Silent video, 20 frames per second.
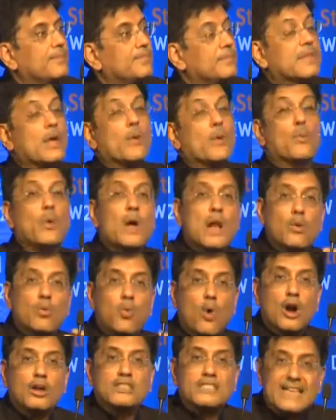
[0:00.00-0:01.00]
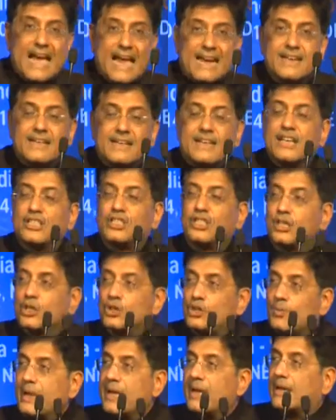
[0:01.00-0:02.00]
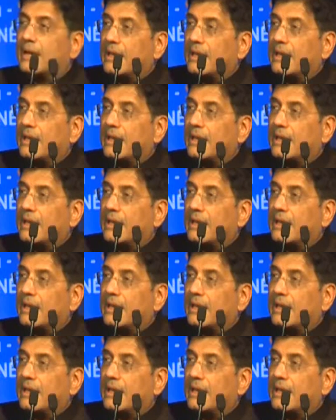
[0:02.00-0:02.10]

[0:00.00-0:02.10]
They will want sanitation to be